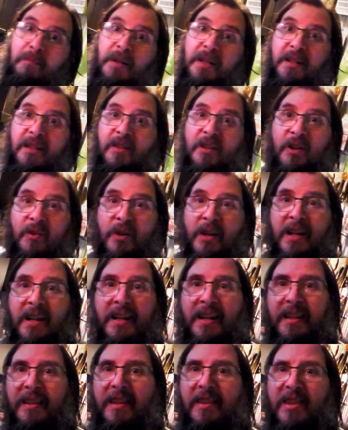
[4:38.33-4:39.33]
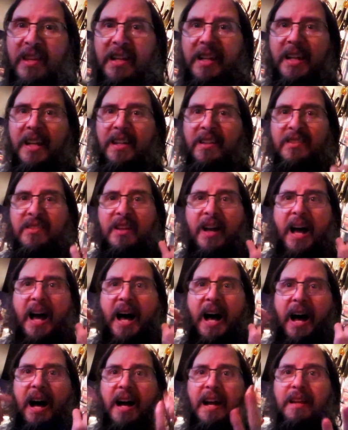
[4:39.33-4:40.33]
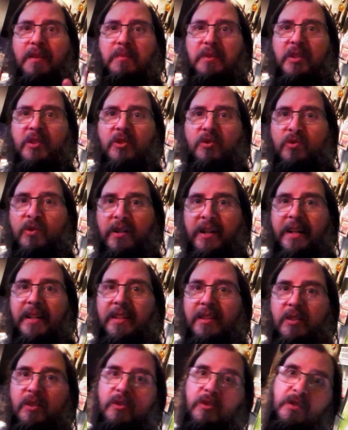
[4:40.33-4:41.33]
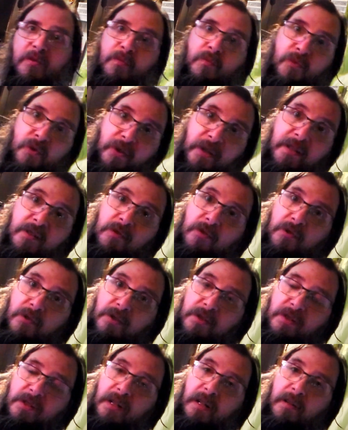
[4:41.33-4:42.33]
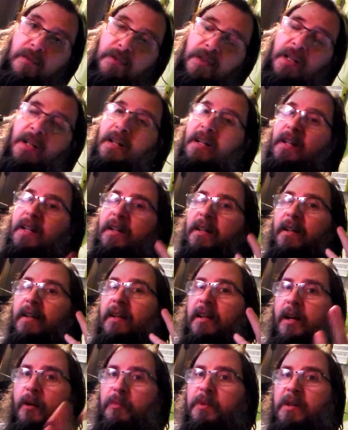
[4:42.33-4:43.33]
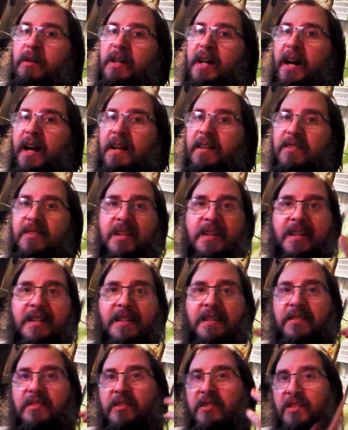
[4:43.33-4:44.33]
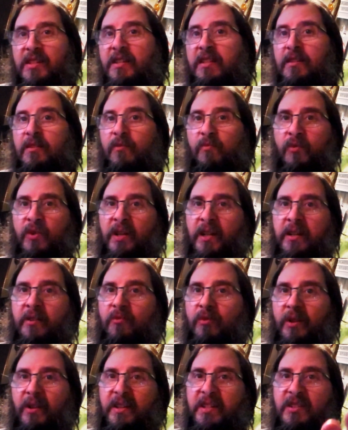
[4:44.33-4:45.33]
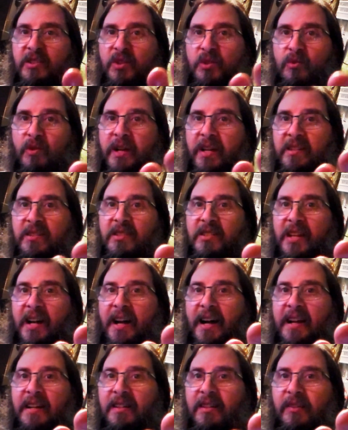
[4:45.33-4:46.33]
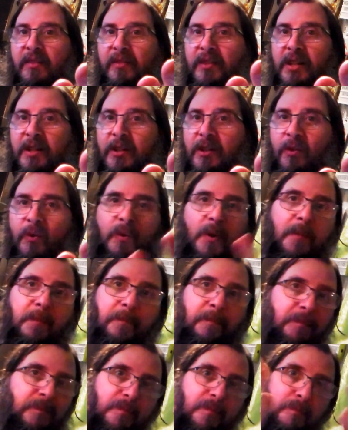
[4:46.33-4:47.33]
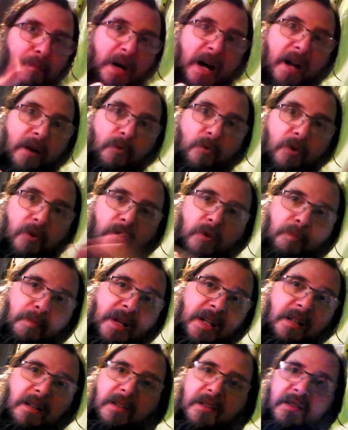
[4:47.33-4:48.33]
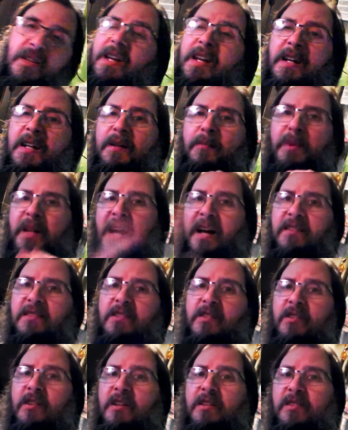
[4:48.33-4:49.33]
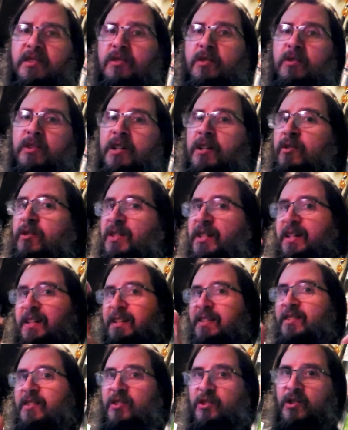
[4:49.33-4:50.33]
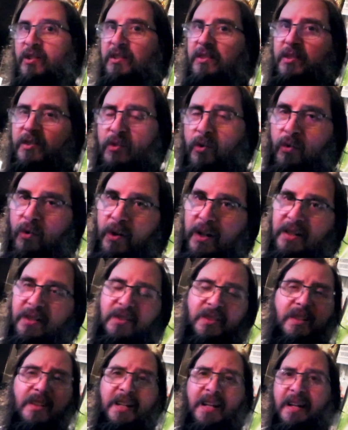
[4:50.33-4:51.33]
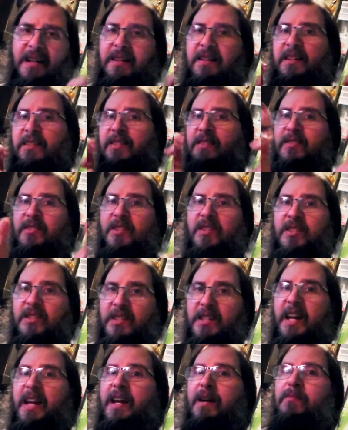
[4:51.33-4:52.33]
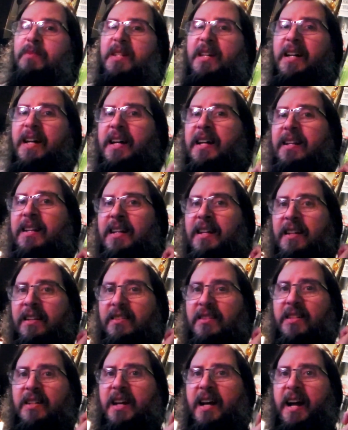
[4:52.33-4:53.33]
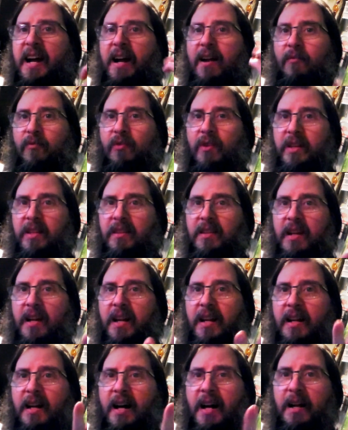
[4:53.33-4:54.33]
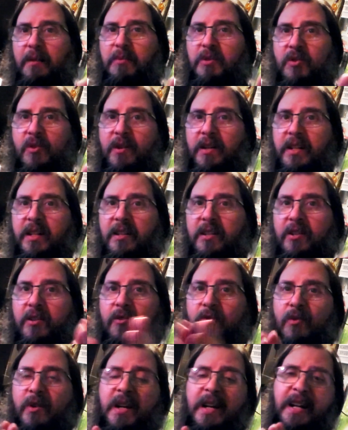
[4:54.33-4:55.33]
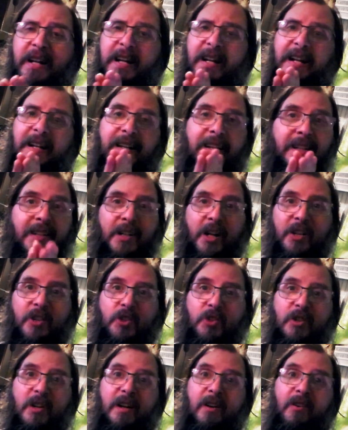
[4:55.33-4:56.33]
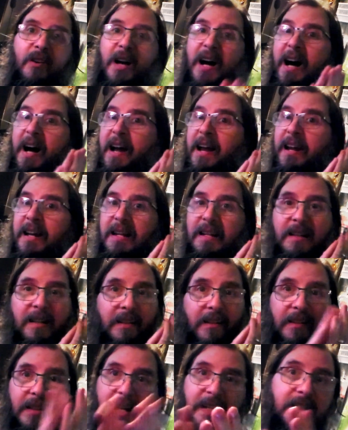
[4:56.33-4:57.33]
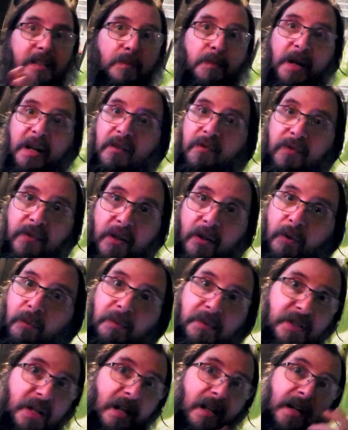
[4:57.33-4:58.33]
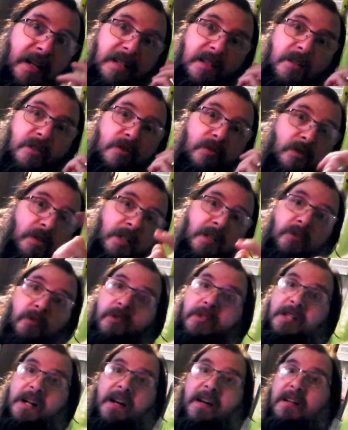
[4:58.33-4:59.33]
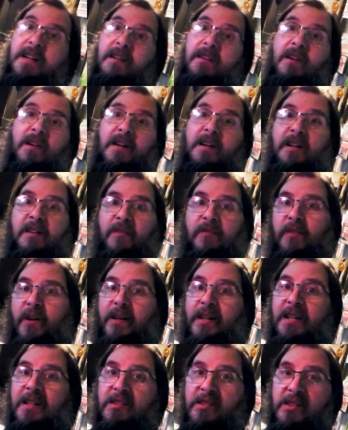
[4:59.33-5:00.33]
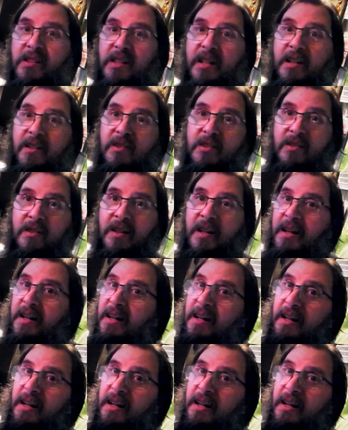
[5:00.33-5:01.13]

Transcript: But, you know, the thing is, I am just trying to do some really cool stuff, help you guys see the really, really strange side of, you know, my world, because Plasticon Studios isn't just toys. It isn't just games. It is everything I'm trying to do in a nutshell. I like to make films. I like to do little tiny funny skits.